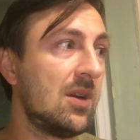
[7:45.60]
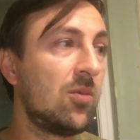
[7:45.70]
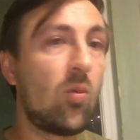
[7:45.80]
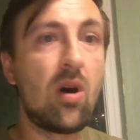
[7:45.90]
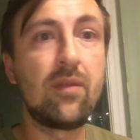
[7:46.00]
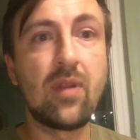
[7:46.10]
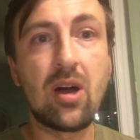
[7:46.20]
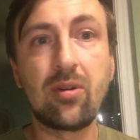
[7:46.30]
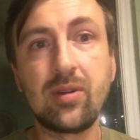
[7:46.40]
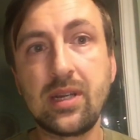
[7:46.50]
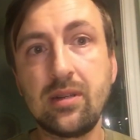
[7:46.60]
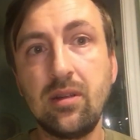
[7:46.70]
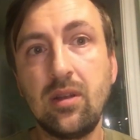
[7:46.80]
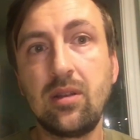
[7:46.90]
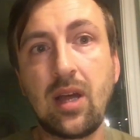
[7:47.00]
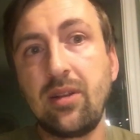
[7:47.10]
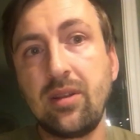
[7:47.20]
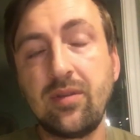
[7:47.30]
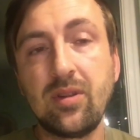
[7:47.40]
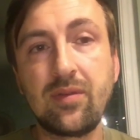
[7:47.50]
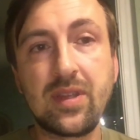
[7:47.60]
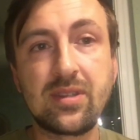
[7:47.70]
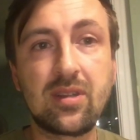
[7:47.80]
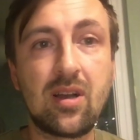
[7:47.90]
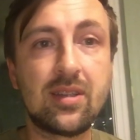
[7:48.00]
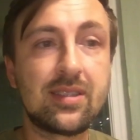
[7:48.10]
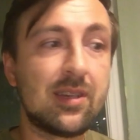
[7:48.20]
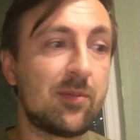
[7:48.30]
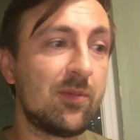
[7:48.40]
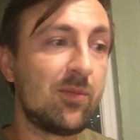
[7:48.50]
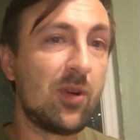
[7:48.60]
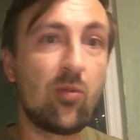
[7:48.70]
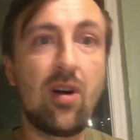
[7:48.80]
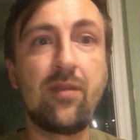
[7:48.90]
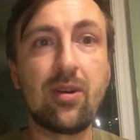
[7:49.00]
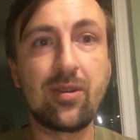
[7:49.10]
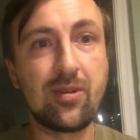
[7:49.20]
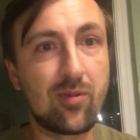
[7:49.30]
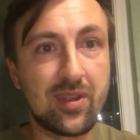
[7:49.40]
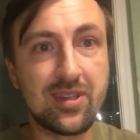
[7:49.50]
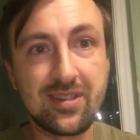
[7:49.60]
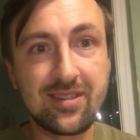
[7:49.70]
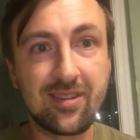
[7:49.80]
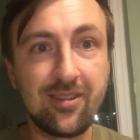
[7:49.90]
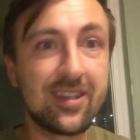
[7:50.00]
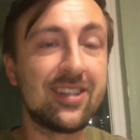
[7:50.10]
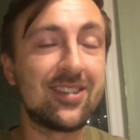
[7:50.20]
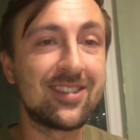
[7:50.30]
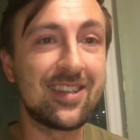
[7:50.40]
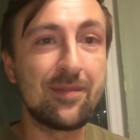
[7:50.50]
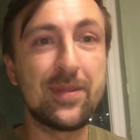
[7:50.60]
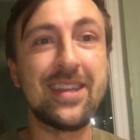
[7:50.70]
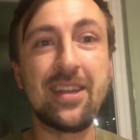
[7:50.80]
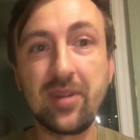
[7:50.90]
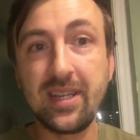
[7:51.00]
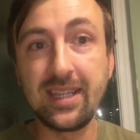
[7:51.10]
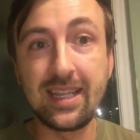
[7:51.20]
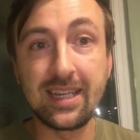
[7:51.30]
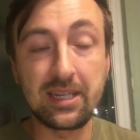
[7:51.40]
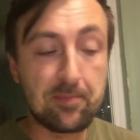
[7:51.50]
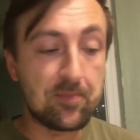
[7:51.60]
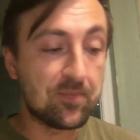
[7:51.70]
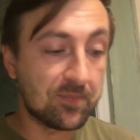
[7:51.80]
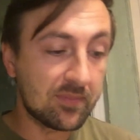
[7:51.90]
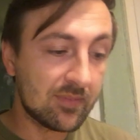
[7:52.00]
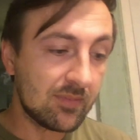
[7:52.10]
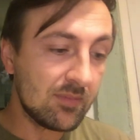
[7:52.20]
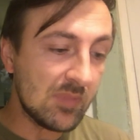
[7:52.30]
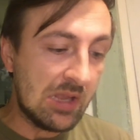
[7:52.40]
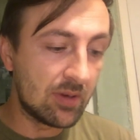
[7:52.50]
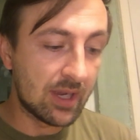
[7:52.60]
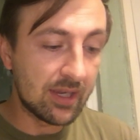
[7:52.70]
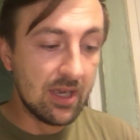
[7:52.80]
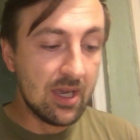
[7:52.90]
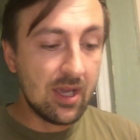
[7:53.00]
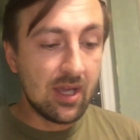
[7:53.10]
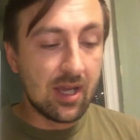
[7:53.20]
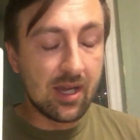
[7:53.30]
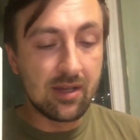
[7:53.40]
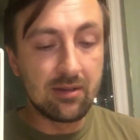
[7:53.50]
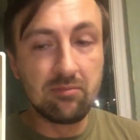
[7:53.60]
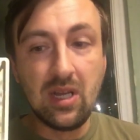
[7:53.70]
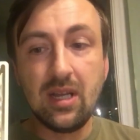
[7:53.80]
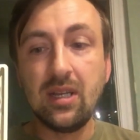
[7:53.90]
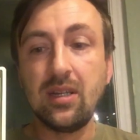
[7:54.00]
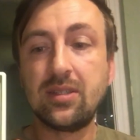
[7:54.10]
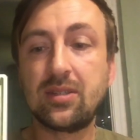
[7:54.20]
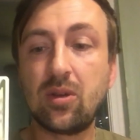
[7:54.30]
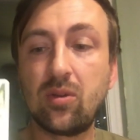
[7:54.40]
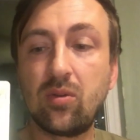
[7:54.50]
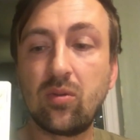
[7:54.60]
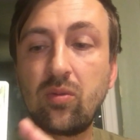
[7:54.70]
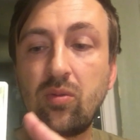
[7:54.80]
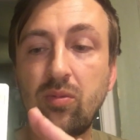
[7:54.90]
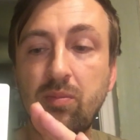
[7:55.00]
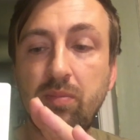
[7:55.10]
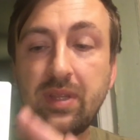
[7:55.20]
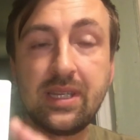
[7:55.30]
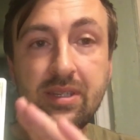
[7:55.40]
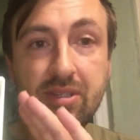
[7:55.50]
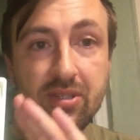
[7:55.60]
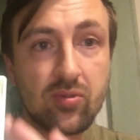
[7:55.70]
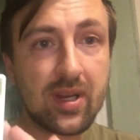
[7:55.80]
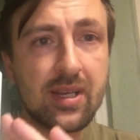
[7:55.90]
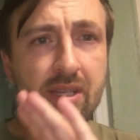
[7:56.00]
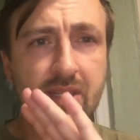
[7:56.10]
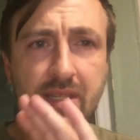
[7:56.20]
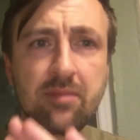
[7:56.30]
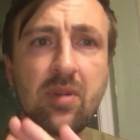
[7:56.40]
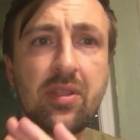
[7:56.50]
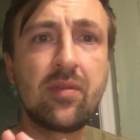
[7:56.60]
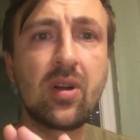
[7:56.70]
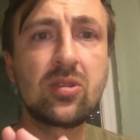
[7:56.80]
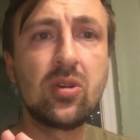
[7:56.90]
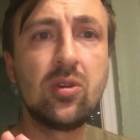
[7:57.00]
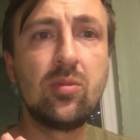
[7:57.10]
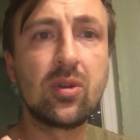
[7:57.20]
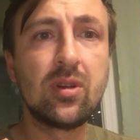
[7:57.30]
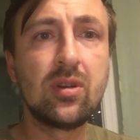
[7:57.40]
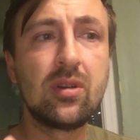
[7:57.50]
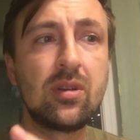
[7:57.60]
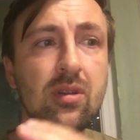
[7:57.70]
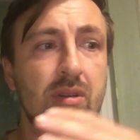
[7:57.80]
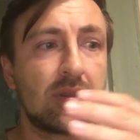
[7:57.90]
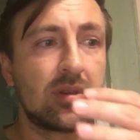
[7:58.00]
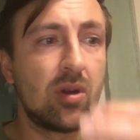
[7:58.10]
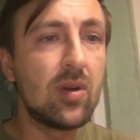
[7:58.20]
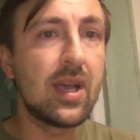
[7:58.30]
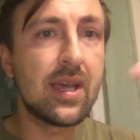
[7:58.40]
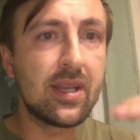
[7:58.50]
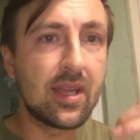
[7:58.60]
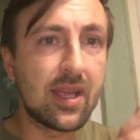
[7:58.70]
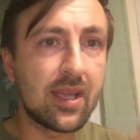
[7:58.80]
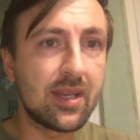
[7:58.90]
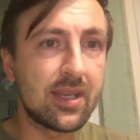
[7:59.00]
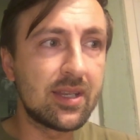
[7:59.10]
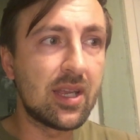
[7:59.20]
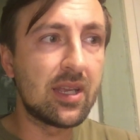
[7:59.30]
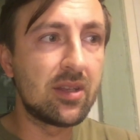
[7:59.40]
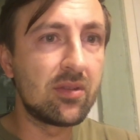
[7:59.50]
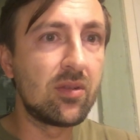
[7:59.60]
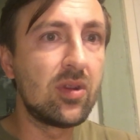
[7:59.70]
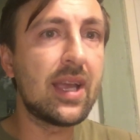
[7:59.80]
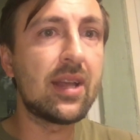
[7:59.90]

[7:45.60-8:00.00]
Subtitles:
wallflowering. I don't even know if that's a concept, but wallflower you, where they just look at your stuff but they never hit like, right? So please just recognize, in the month of October, go ahead and look